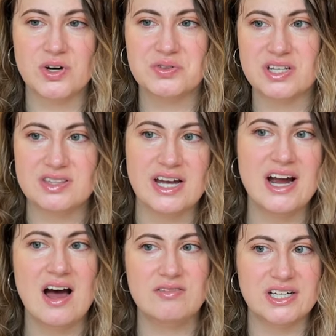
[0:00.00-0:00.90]
wrote that they
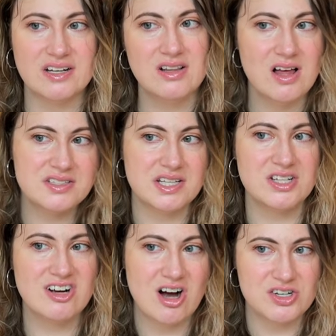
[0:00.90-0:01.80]
have a clause in
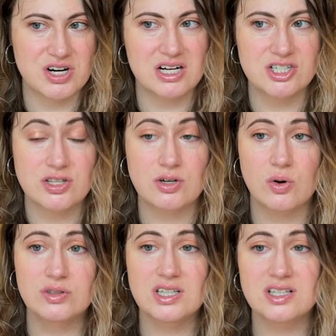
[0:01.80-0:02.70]
their contract that
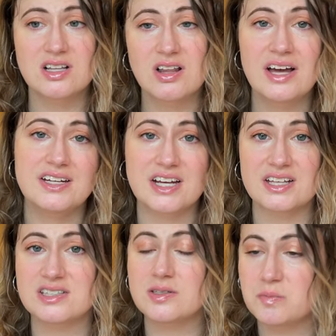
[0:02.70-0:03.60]
only the client
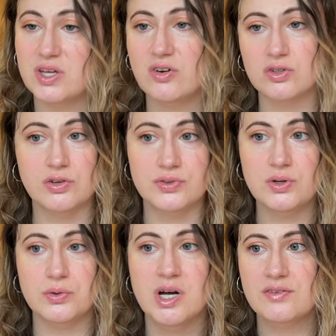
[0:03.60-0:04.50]
can submit a review.